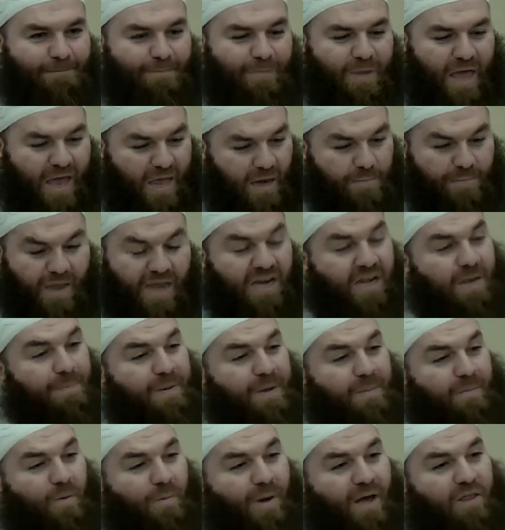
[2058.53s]
And many
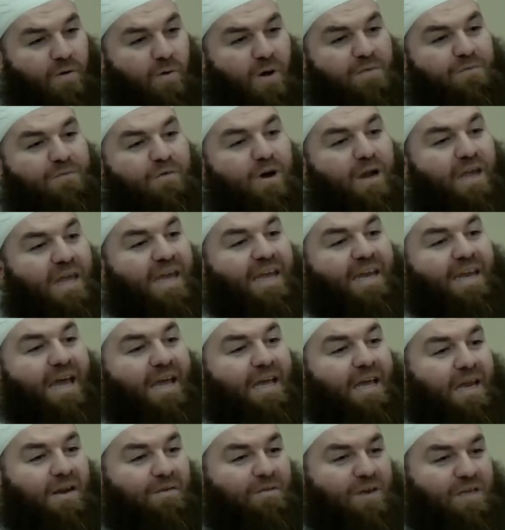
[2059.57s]
people, by the way, forget
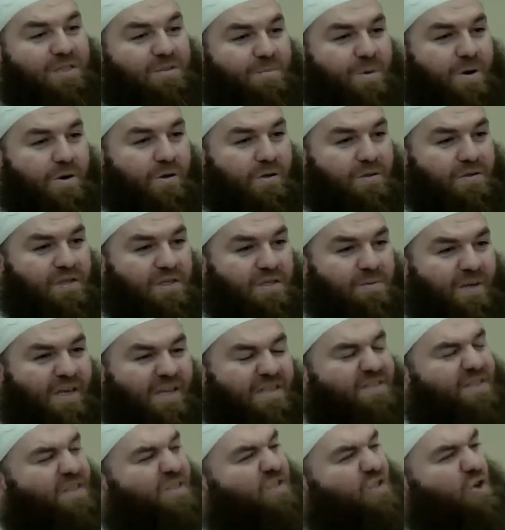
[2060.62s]
negative experiences
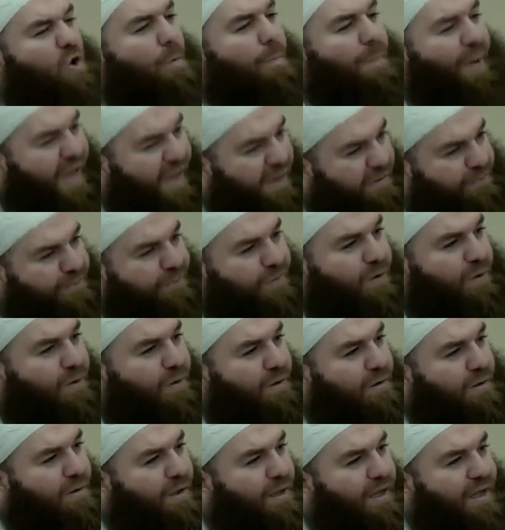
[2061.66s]
because they're so painful
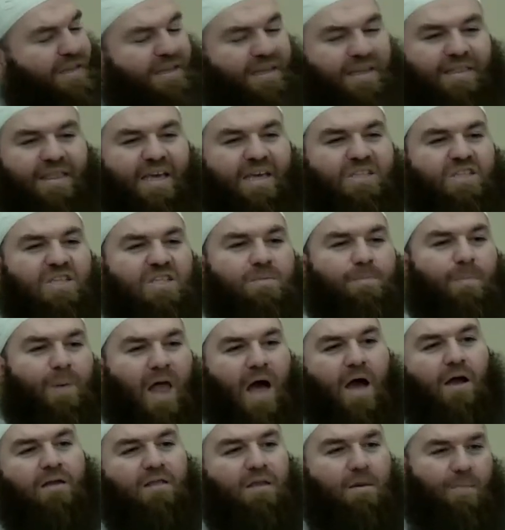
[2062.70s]
that they
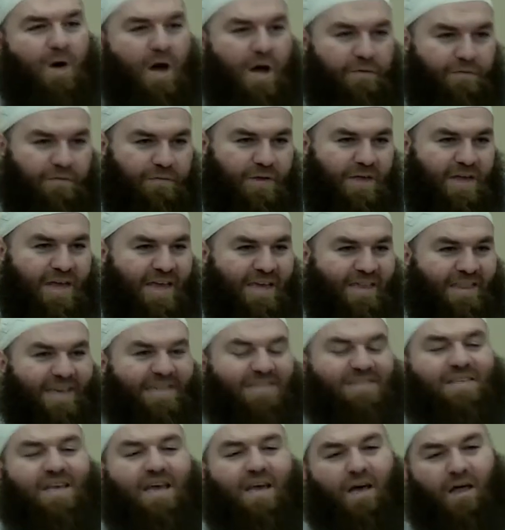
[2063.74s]
block them off. They
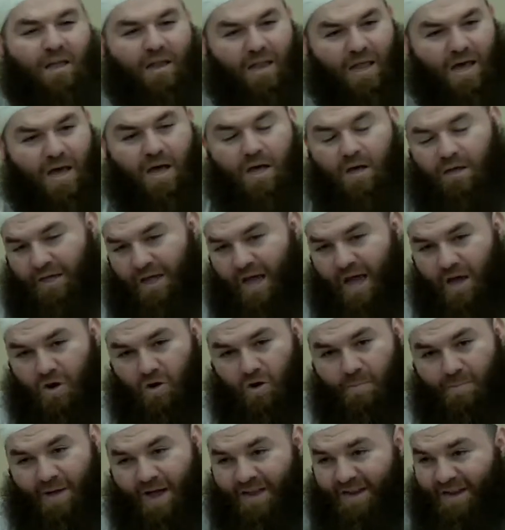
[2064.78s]
say Allah, God
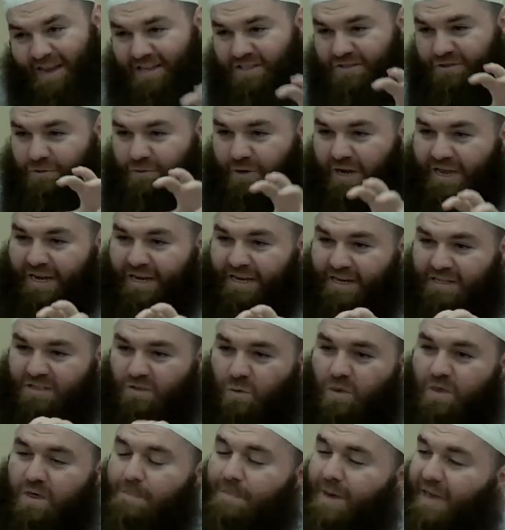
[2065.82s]
Almighty, has created us
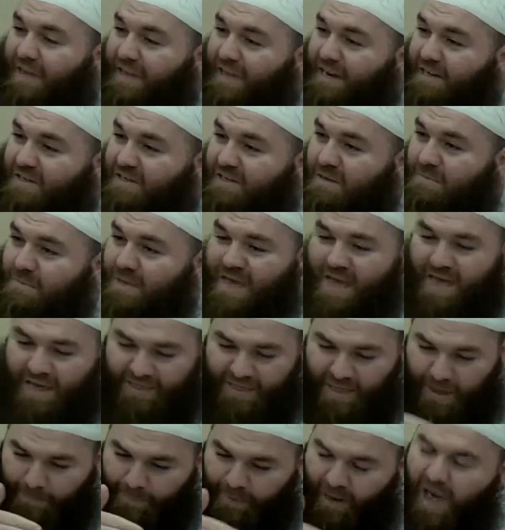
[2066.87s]
with a mechanism
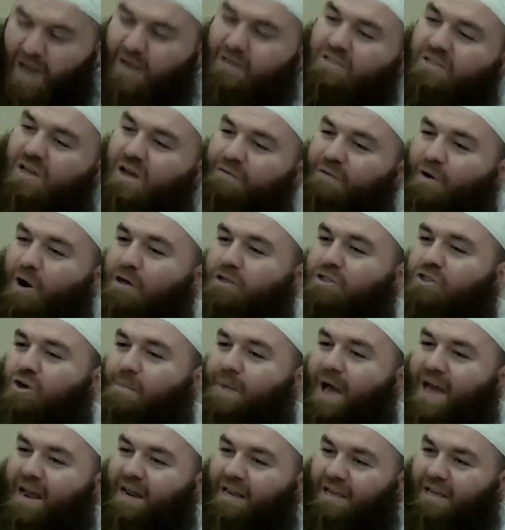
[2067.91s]
that blocks off our
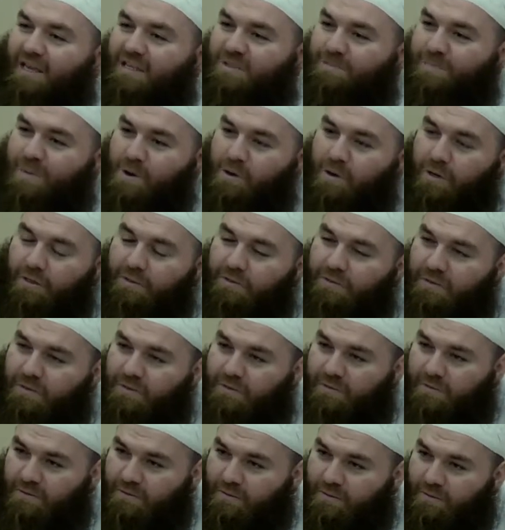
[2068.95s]
traumatic
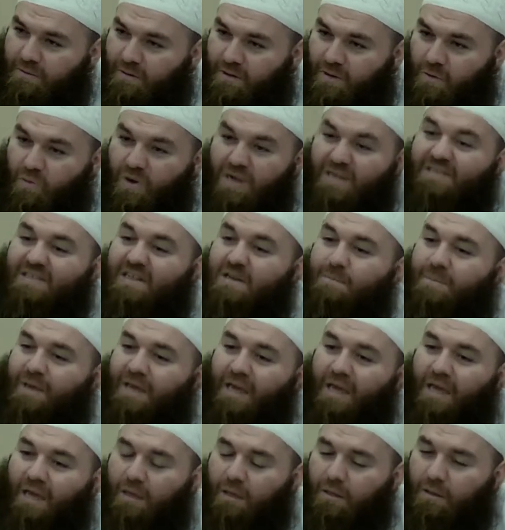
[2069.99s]
experiences. Reason
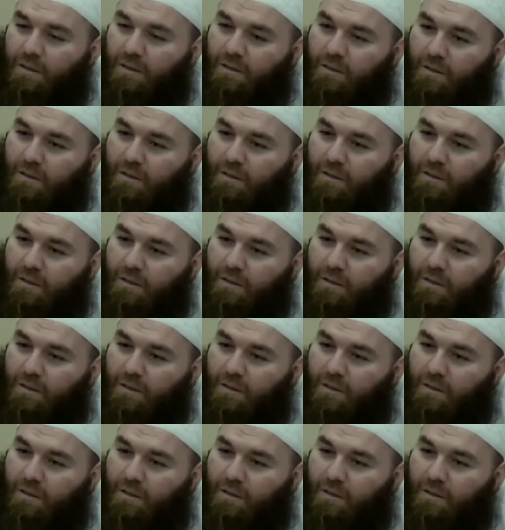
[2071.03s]
being,